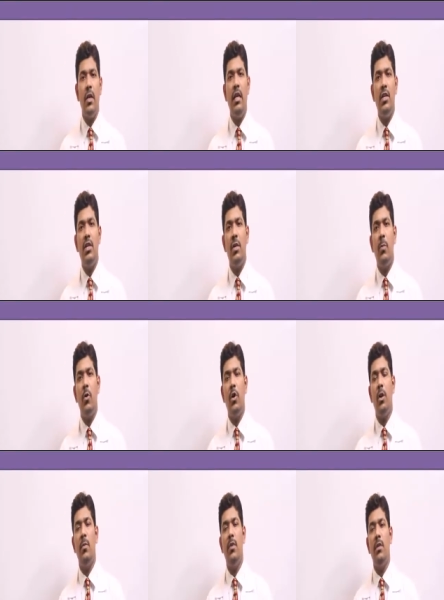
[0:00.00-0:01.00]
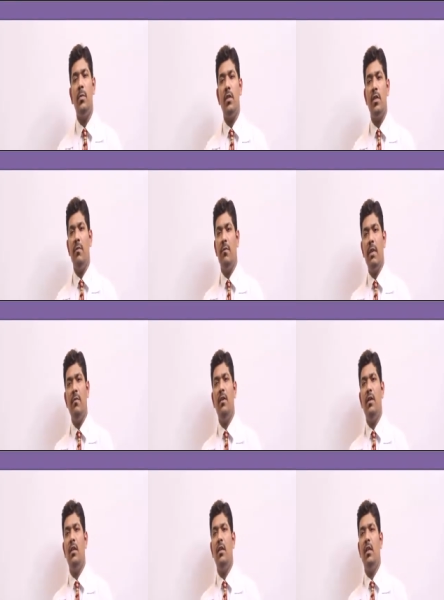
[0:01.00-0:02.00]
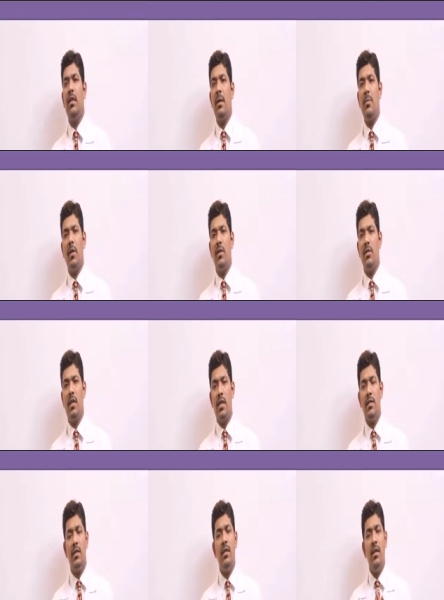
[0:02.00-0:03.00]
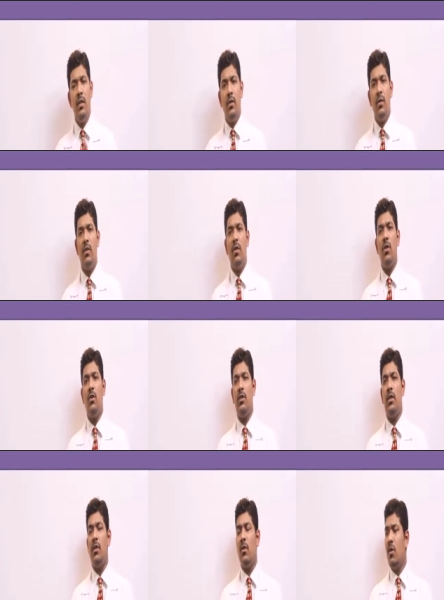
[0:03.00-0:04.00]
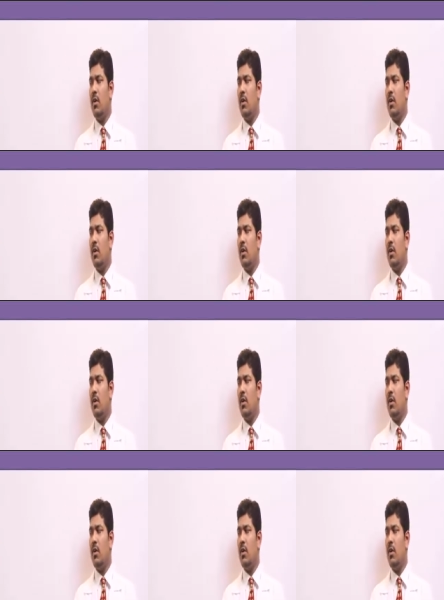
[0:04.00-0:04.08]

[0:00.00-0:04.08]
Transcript: initial prodromal symptoms, the fever, the temperature rise, the nausea.